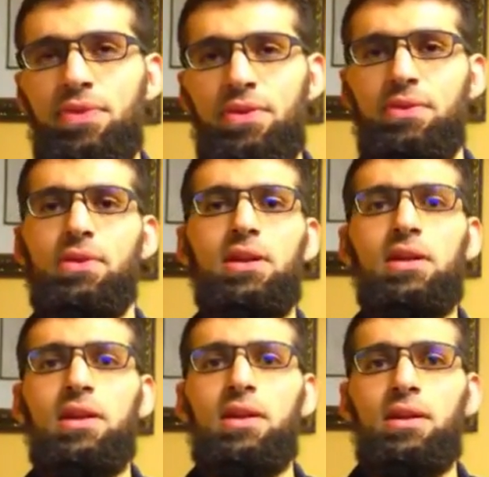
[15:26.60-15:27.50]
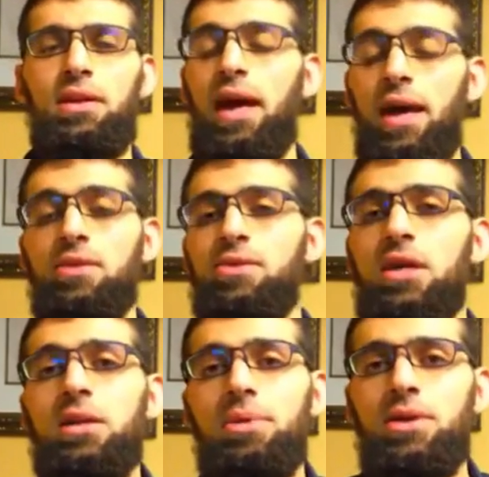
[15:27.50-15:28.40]
Right? He hadn't
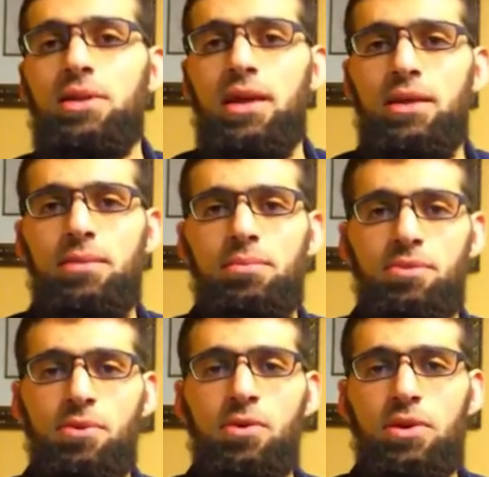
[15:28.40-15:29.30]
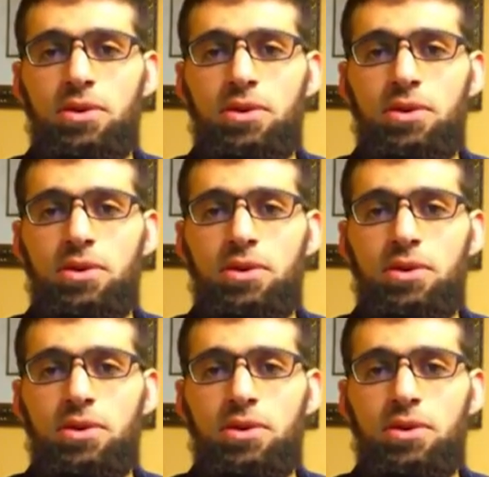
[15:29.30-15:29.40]
thought about that before,